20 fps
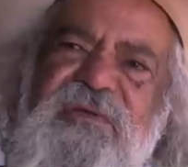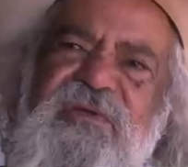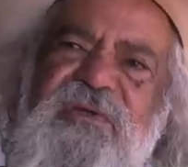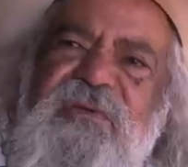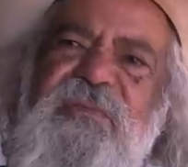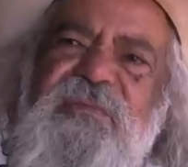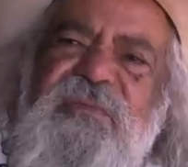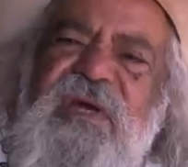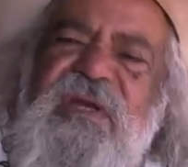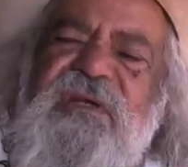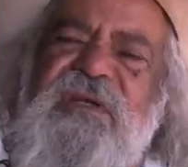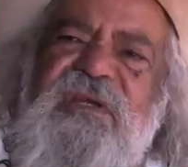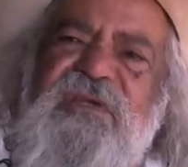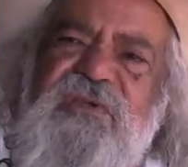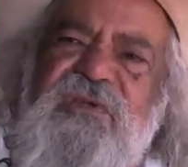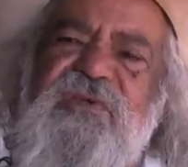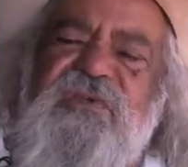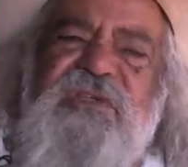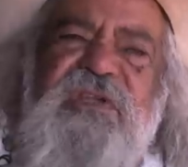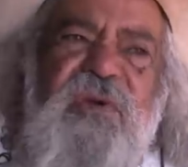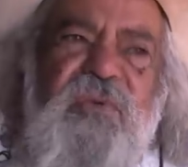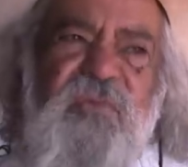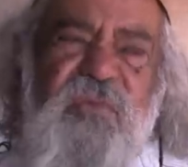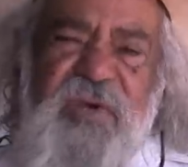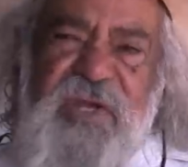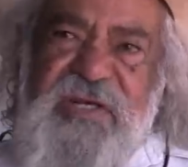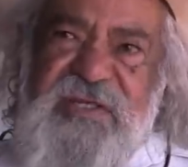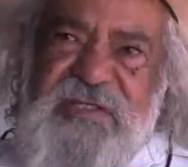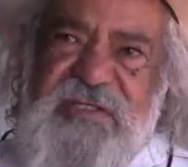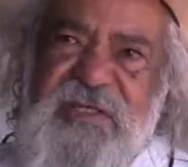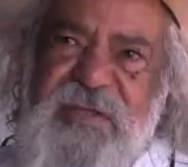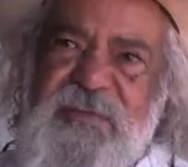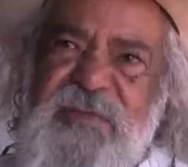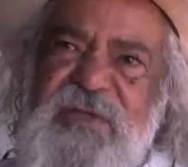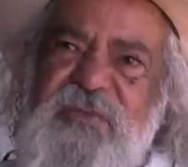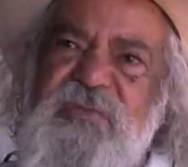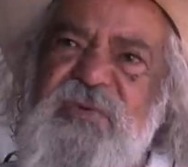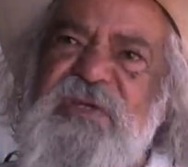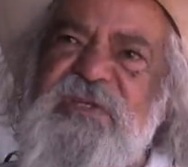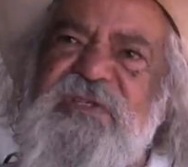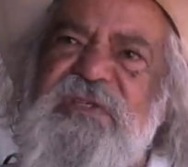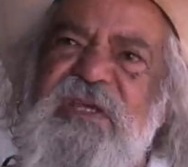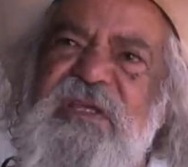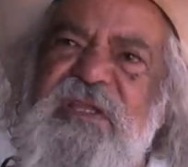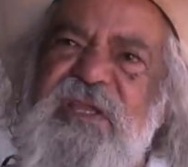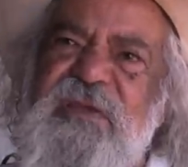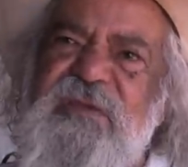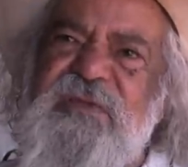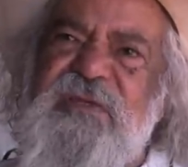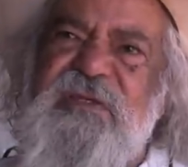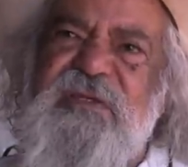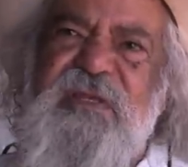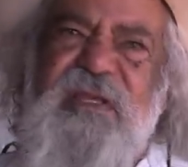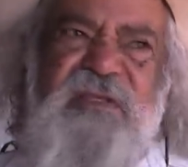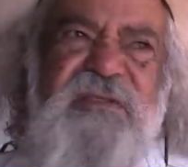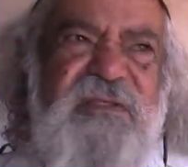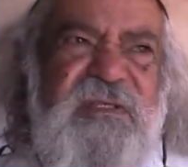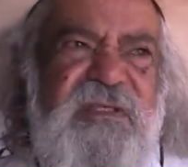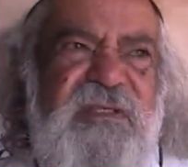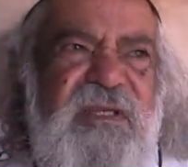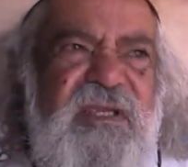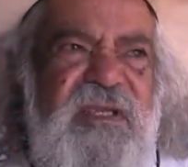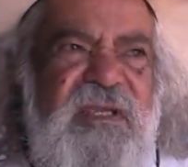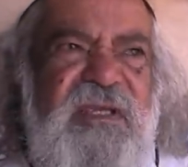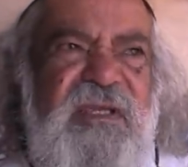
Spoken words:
Monday, Tuesday, Wednesday, but Wednesday they said,